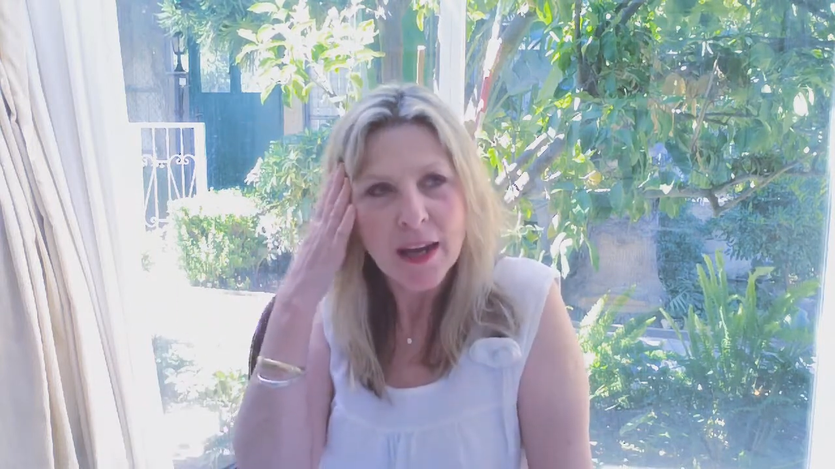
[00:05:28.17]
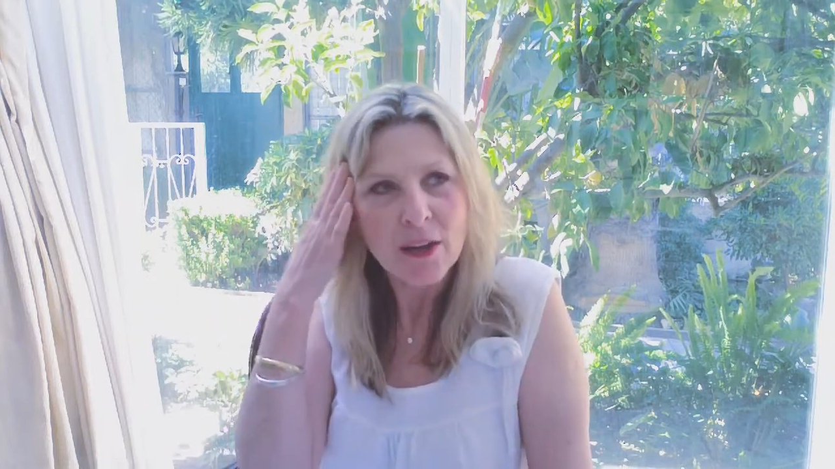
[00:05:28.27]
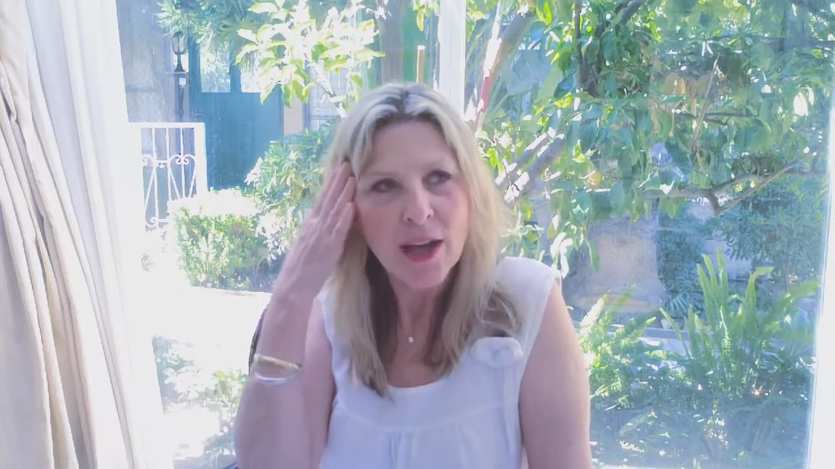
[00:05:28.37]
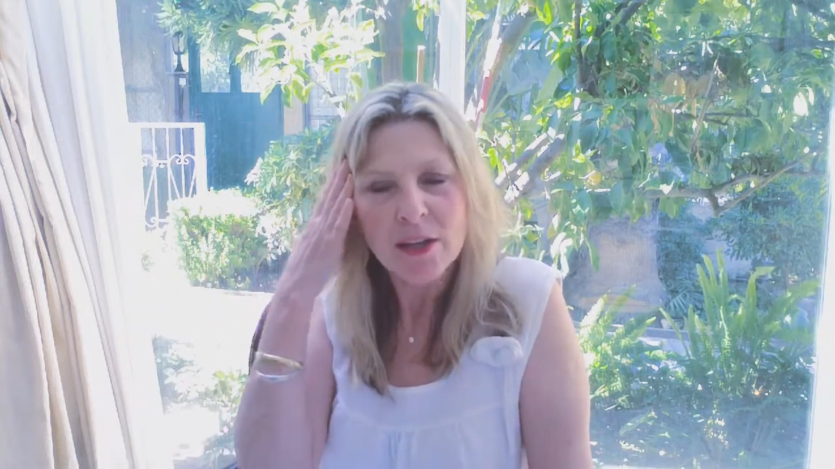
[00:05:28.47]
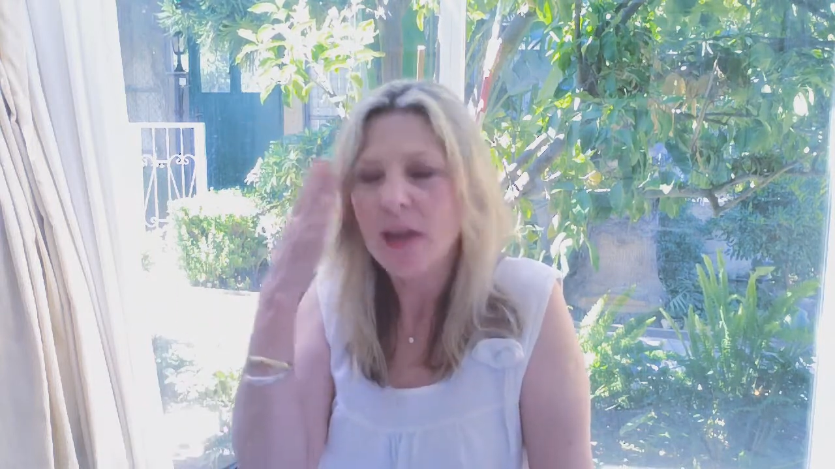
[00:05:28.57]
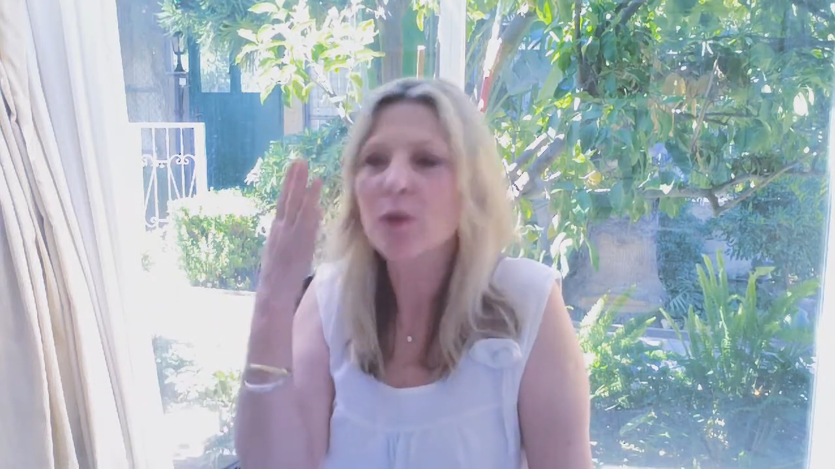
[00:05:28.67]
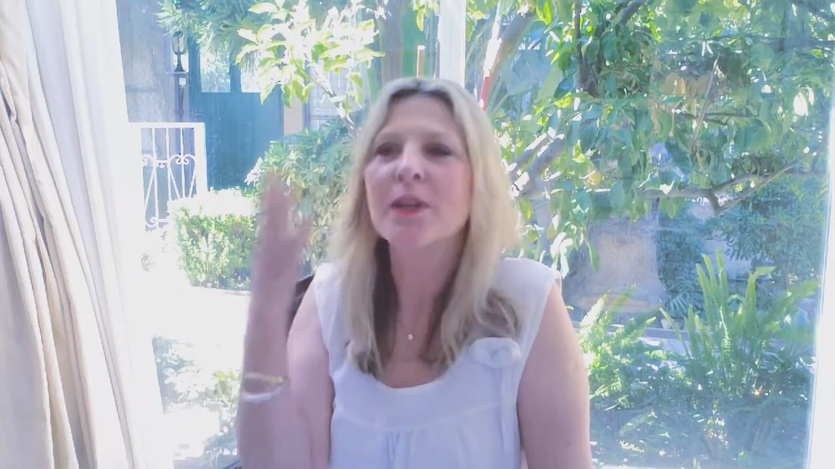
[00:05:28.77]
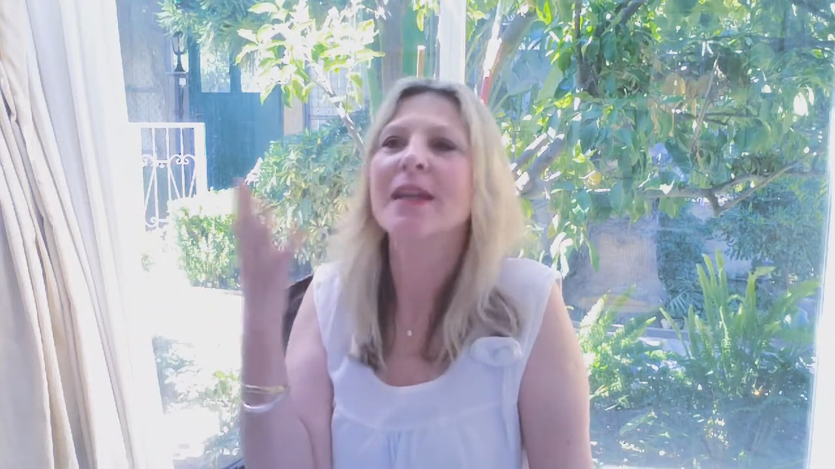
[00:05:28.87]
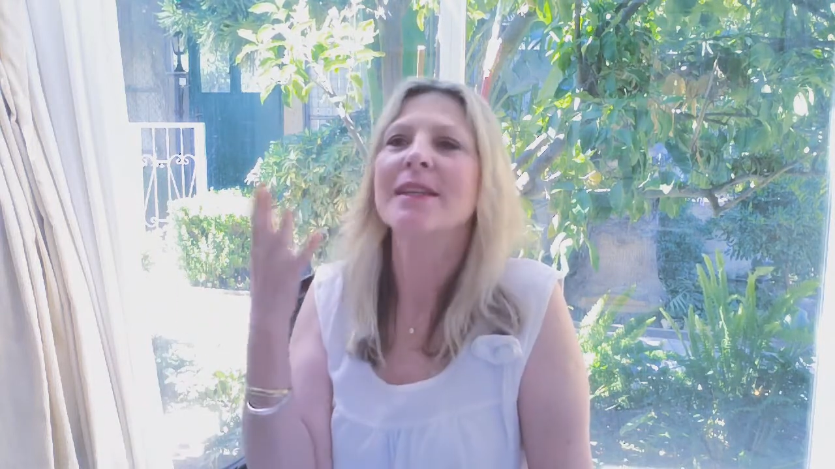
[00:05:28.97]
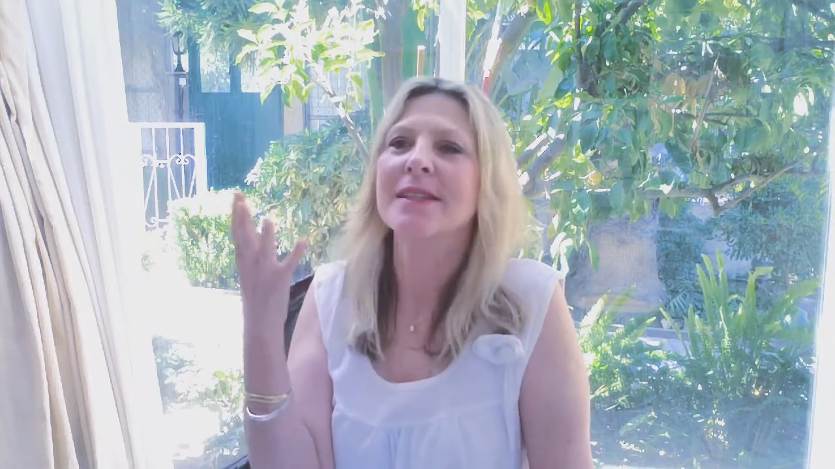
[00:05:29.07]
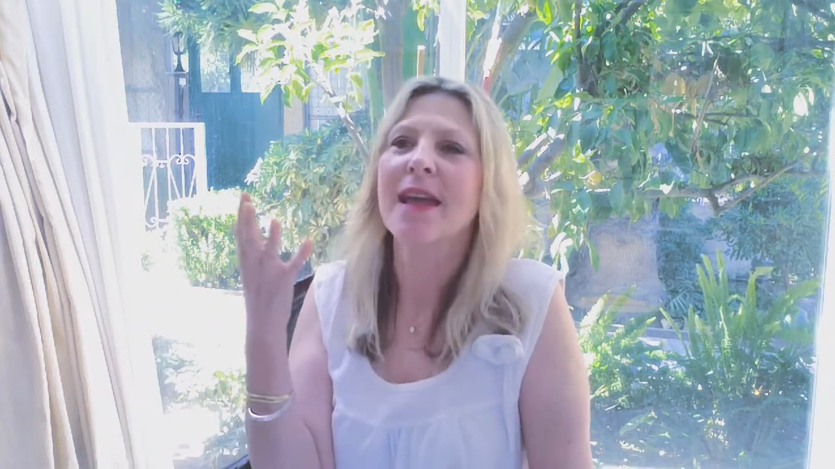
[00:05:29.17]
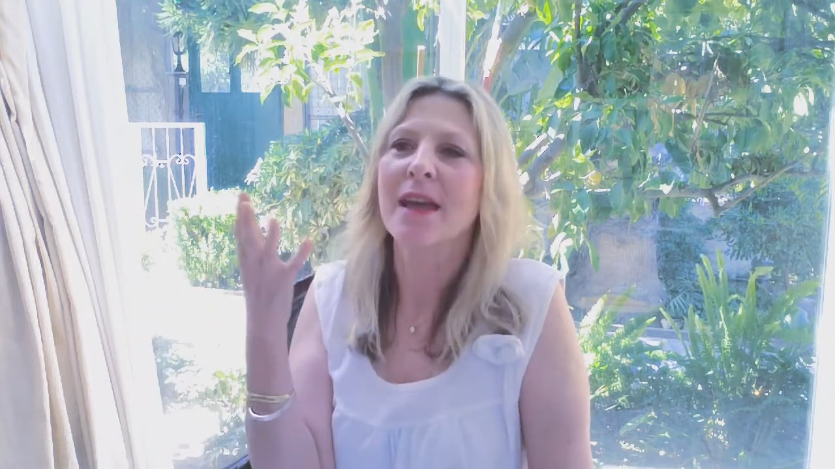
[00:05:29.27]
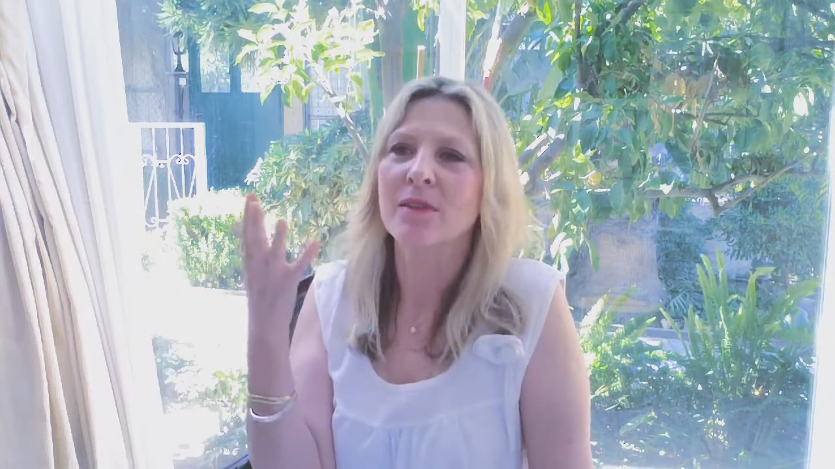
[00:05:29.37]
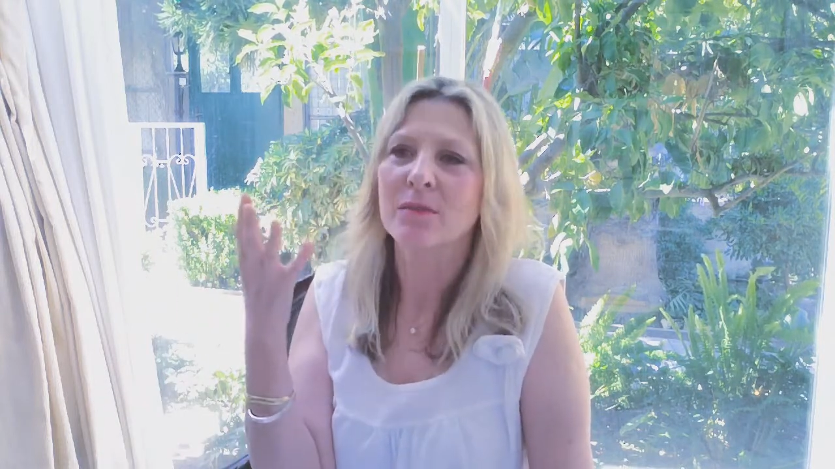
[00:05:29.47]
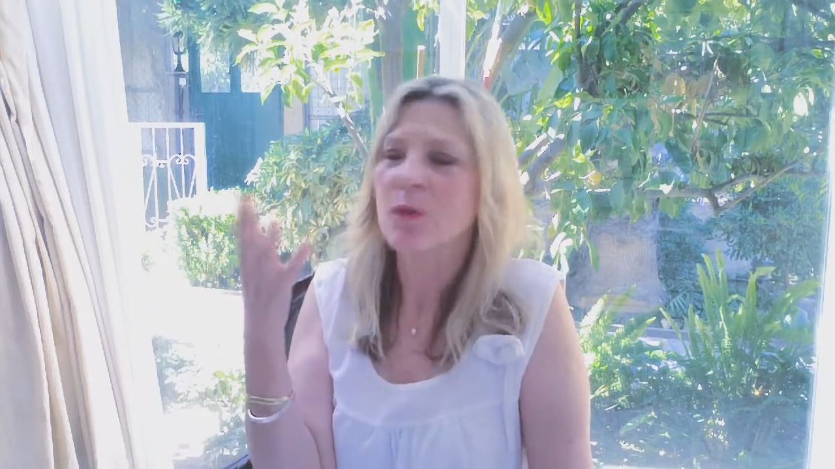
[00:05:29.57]
I couldn't
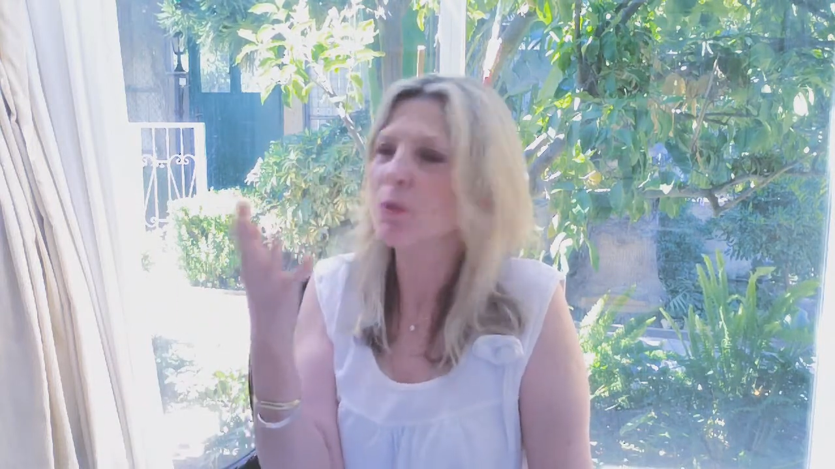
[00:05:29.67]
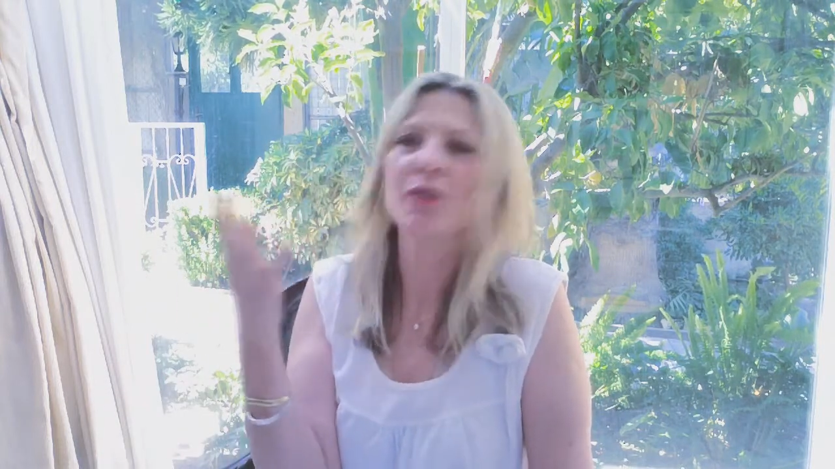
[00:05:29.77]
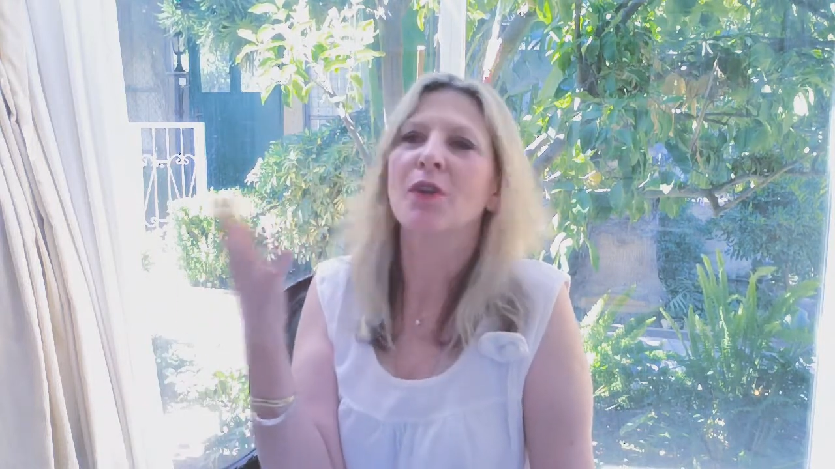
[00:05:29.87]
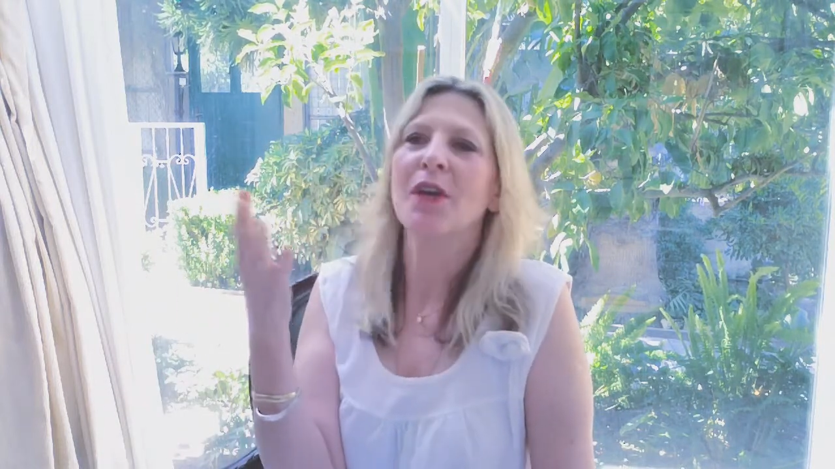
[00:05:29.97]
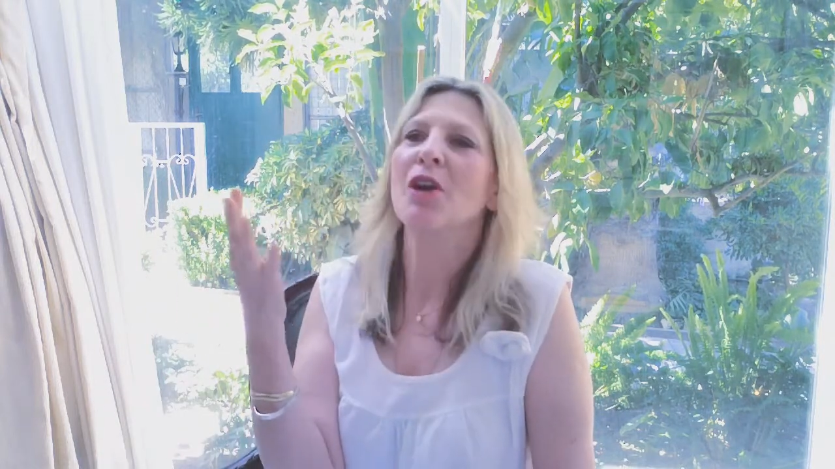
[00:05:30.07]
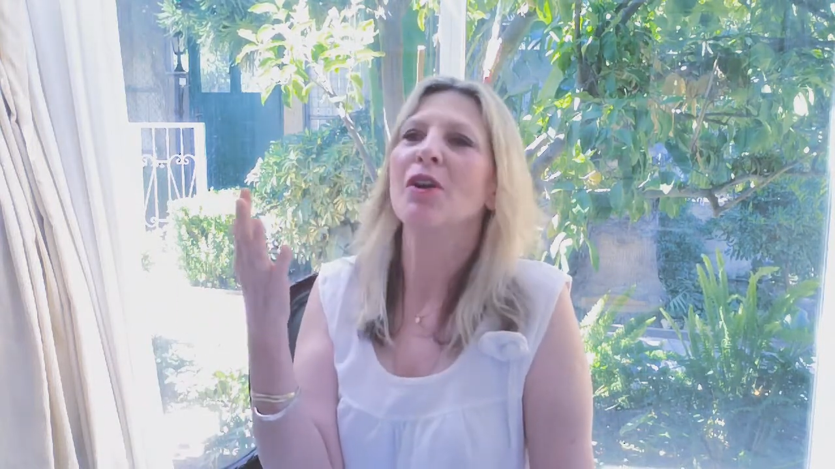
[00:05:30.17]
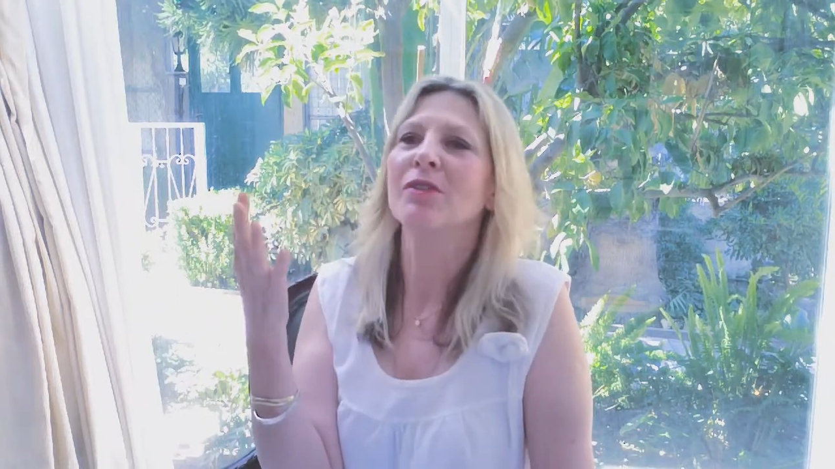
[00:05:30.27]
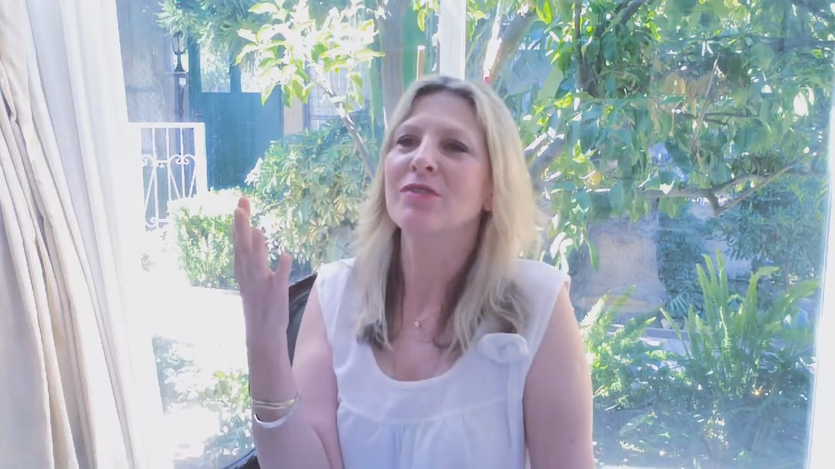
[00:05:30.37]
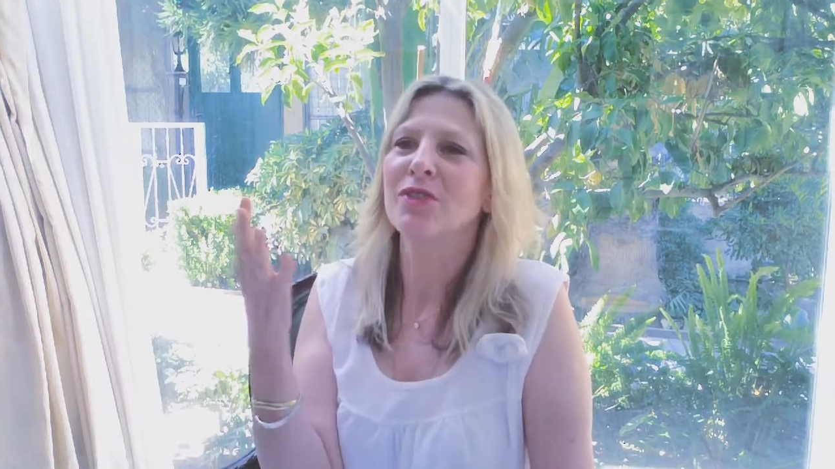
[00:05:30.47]
understand what was going on.